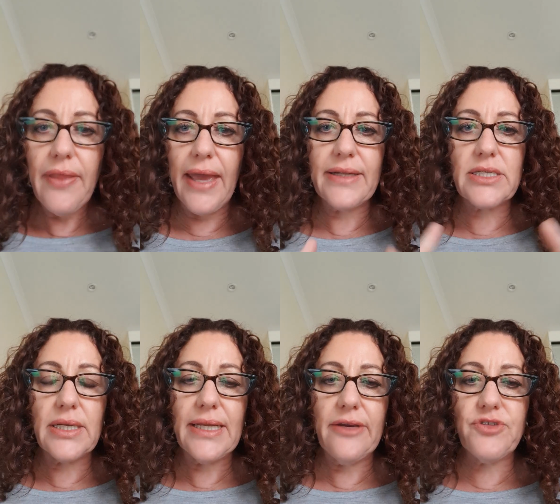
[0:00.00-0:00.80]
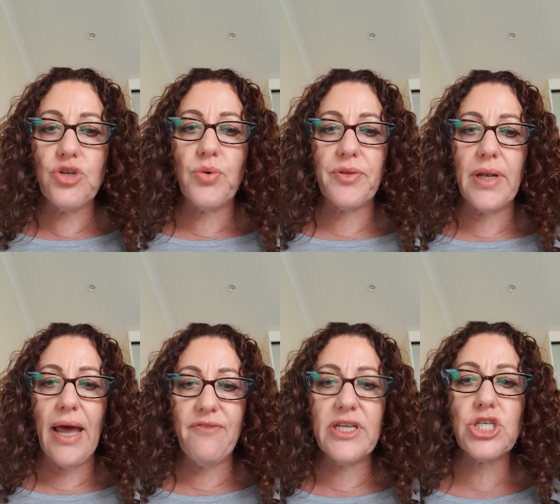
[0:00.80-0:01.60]
it leaves you with
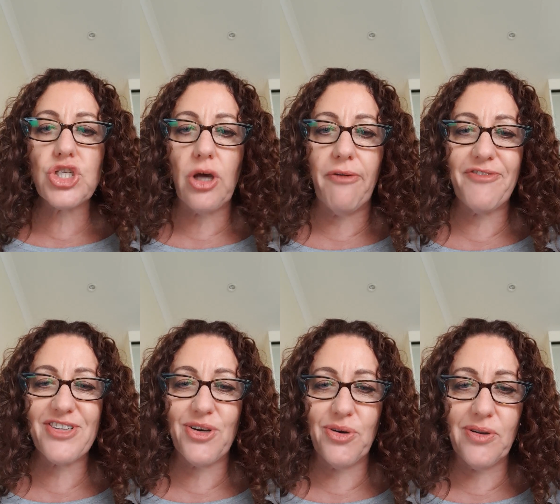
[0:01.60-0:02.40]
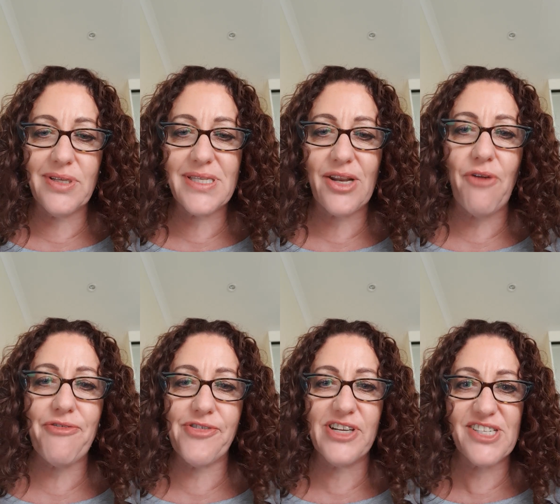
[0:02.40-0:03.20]
lovely soft curls that are
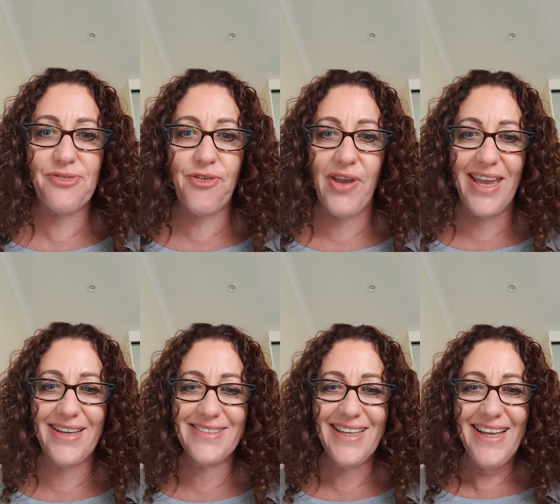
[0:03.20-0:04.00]
frizz free.